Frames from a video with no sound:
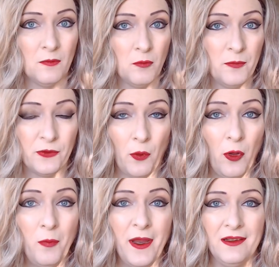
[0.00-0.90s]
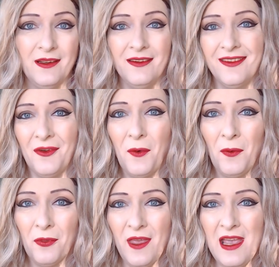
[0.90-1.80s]
soil maintenance, the whole
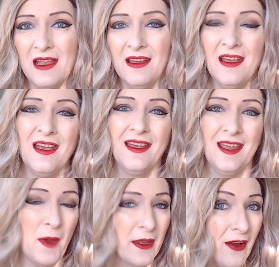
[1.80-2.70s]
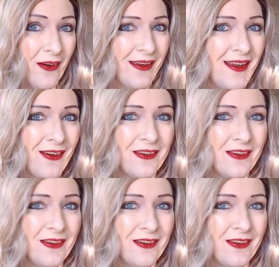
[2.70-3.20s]
thing. In my younger years,